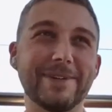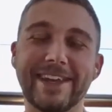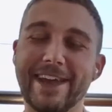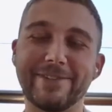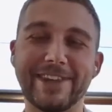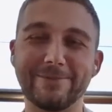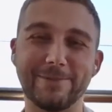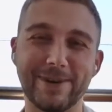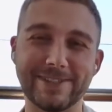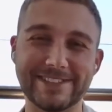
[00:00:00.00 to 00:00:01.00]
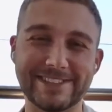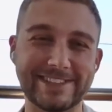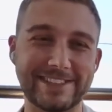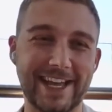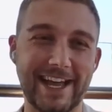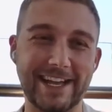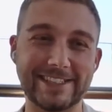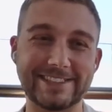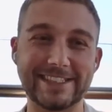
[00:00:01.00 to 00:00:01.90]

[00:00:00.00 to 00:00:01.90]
but everything was uh,